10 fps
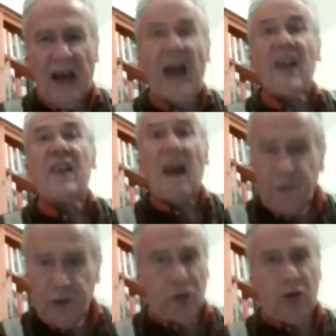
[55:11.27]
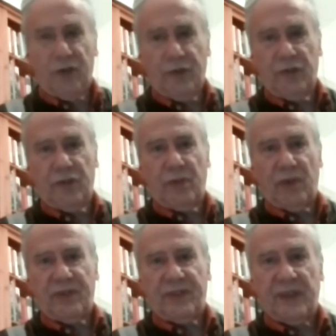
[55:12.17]
I love to go to
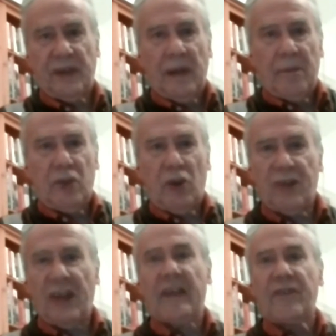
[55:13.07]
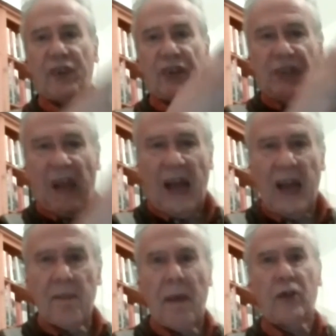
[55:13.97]
university because I had free
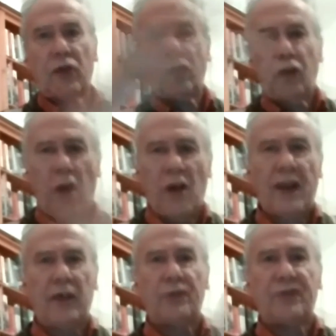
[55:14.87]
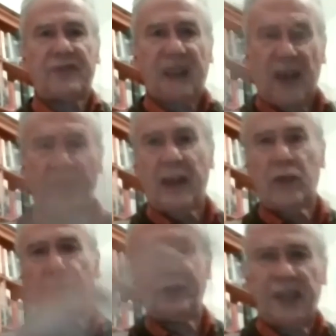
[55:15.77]
time, I could learn, I could discuss, I
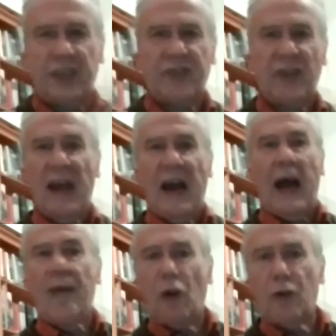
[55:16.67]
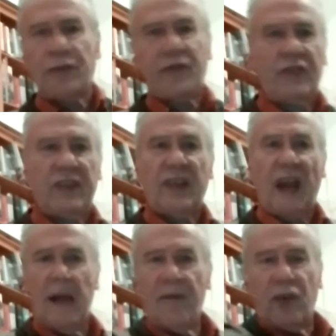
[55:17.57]
could teach. I have also free
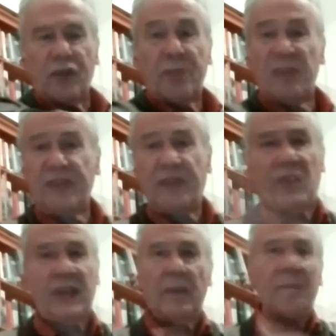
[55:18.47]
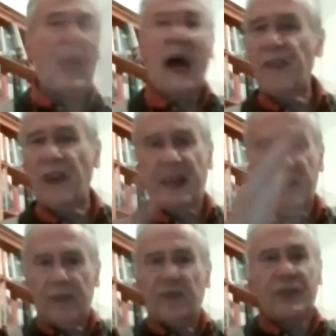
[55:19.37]
time for specific other
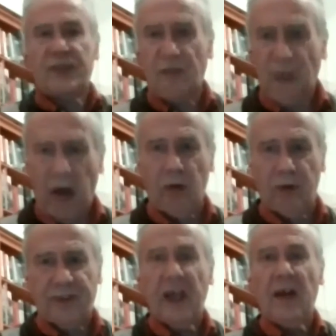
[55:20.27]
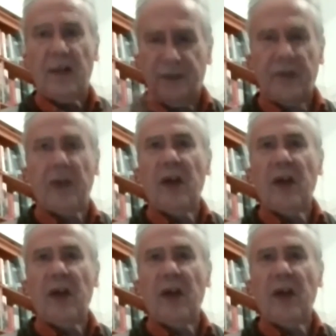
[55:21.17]
activities around the